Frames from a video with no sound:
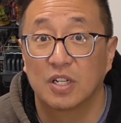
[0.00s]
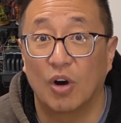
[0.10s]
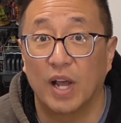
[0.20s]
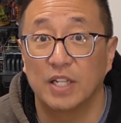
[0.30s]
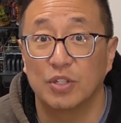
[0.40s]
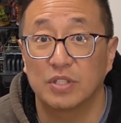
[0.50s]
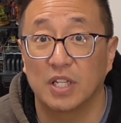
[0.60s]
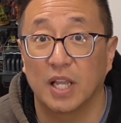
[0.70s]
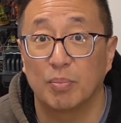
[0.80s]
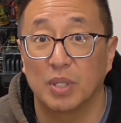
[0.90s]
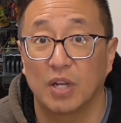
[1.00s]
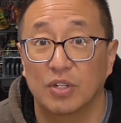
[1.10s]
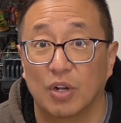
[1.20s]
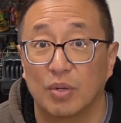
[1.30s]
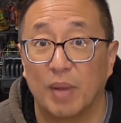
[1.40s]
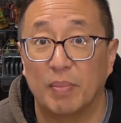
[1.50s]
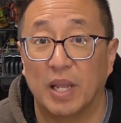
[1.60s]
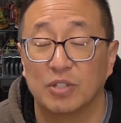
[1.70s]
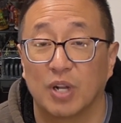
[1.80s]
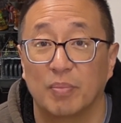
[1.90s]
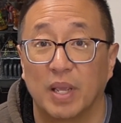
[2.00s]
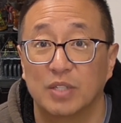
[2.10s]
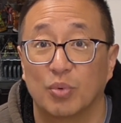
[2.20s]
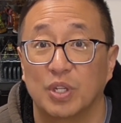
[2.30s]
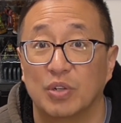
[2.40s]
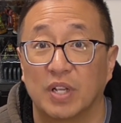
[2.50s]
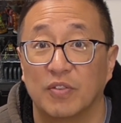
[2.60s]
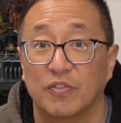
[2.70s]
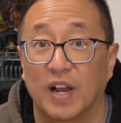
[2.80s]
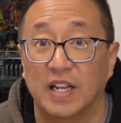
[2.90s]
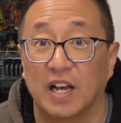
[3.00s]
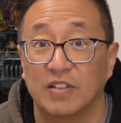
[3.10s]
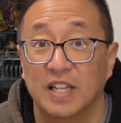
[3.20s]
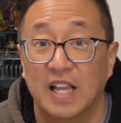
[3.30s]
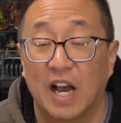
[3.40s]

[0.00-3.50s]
Go ahead and use the link below to go to my Patreon page where you can find out